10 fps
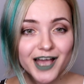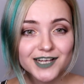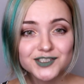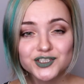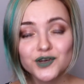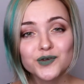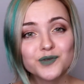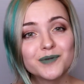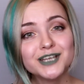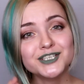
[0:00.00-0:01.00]
and show
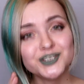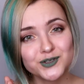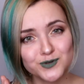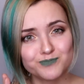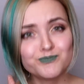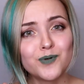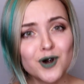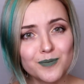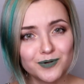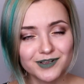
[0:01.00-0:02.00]
you my new
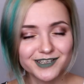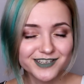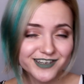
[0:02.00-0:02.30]
purple